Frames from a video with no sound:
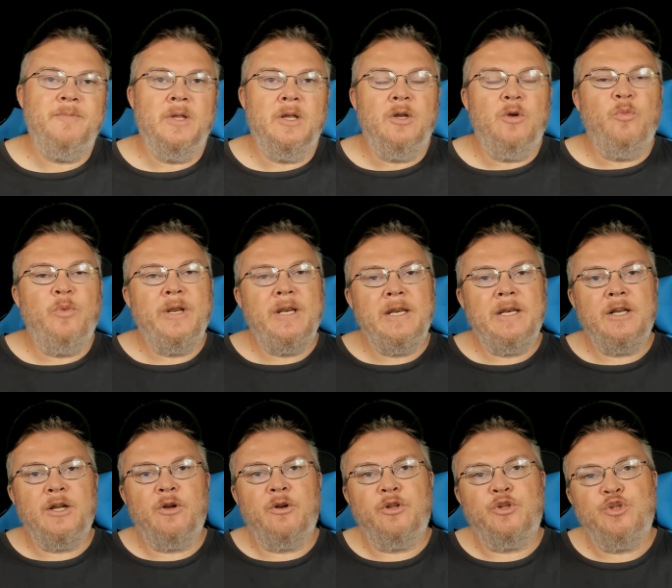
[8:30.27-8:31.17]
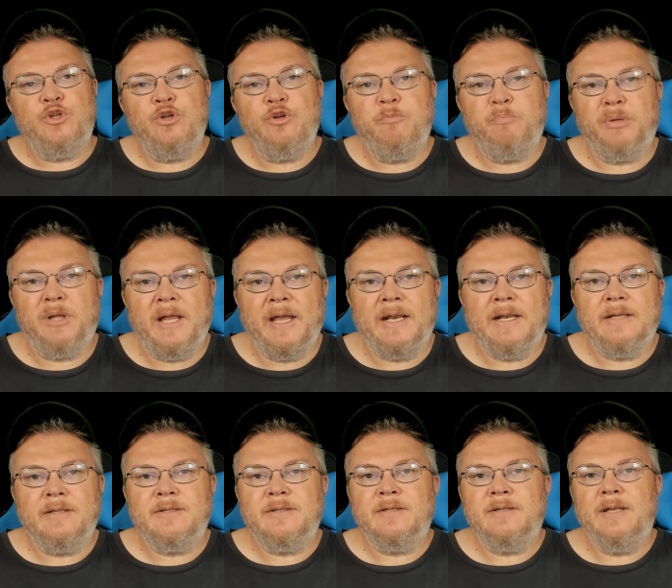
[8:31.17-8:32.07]
We need to go to 2
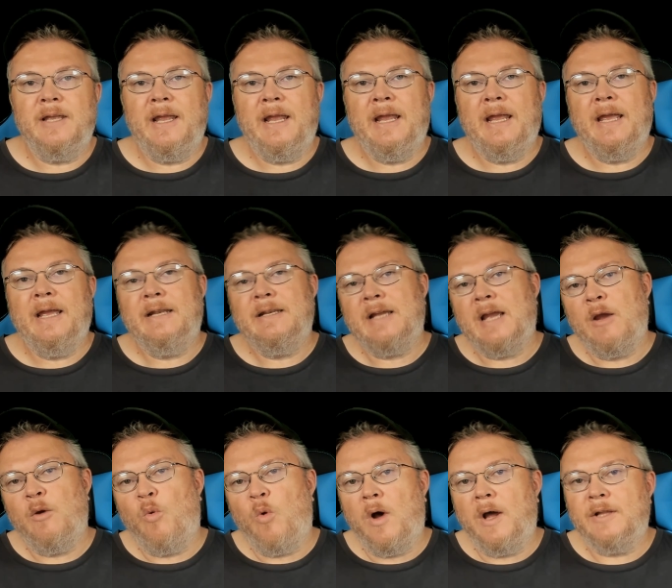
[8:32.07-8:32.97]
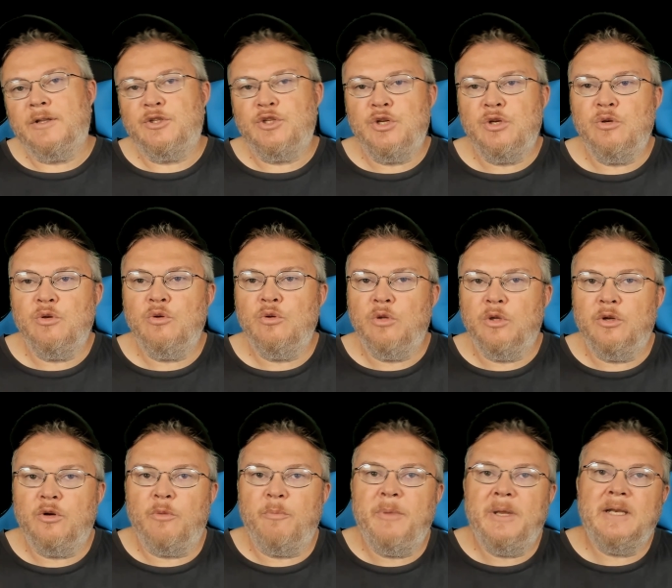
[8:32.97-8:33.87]
planets, and I want 2
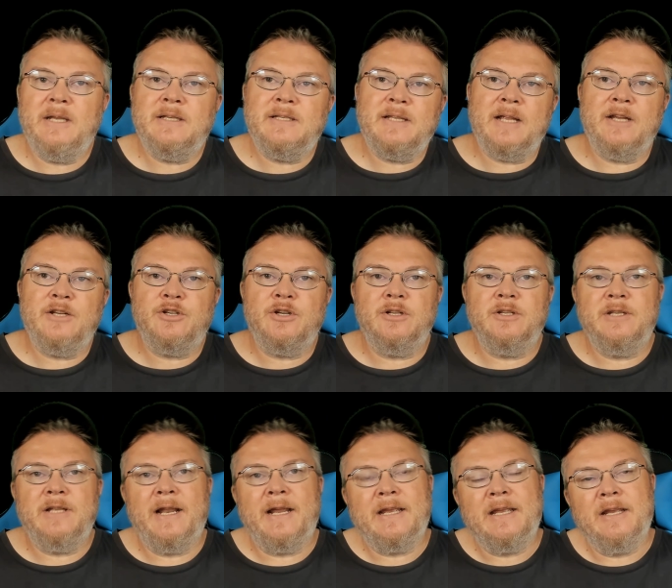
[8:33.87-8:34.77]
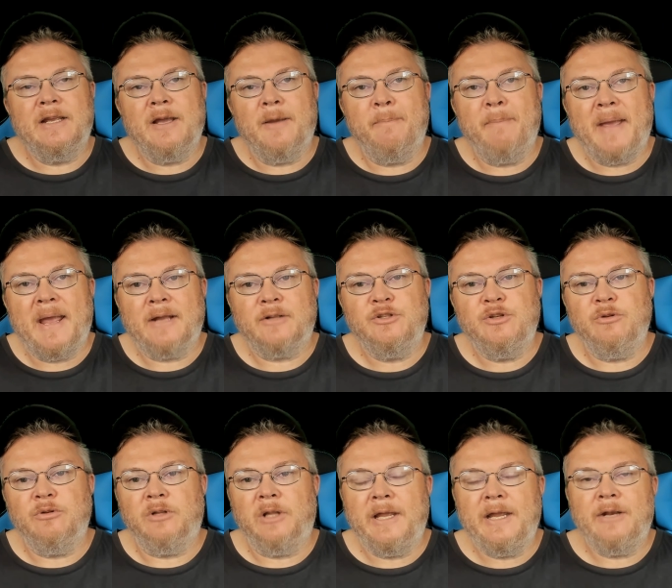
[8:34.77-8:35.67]
little mini stations that I can come back
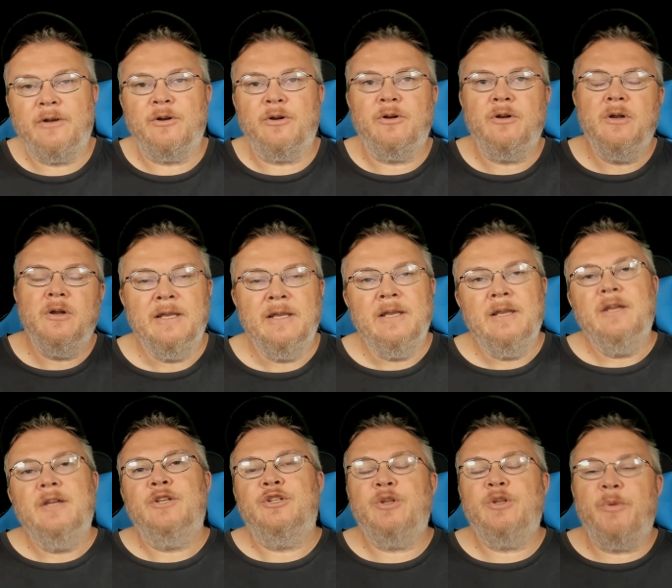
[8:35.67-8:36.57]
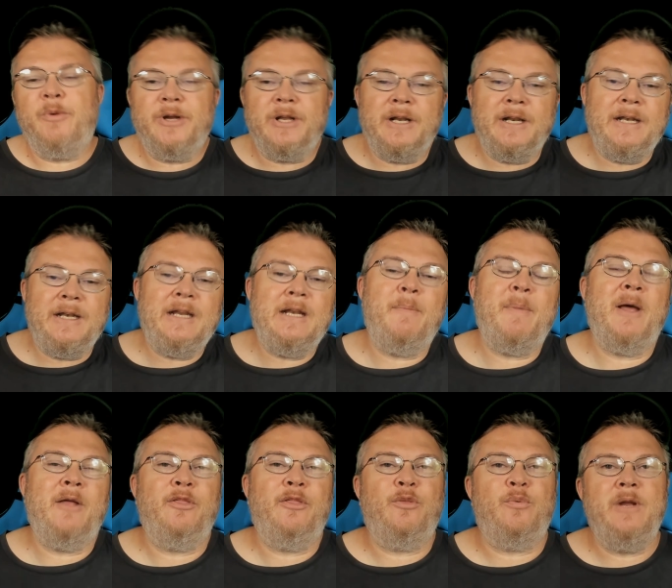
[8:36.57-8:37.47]
to later. So we're going to need
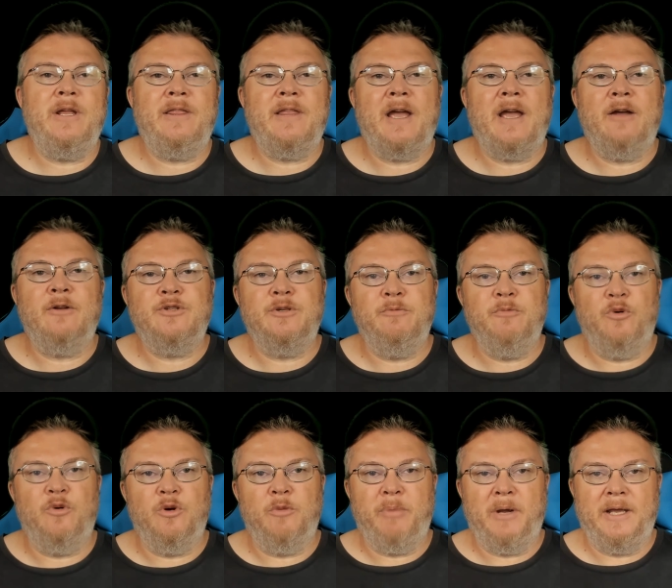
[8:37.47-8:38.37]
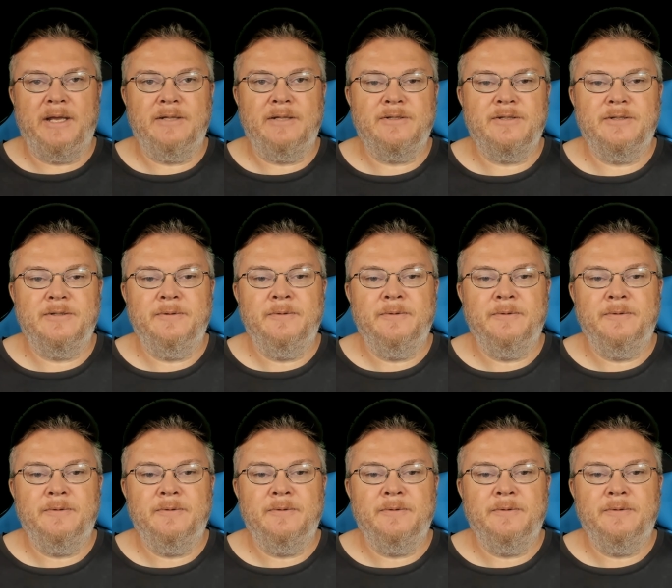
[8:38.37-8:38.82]
about 3,000 more bytes.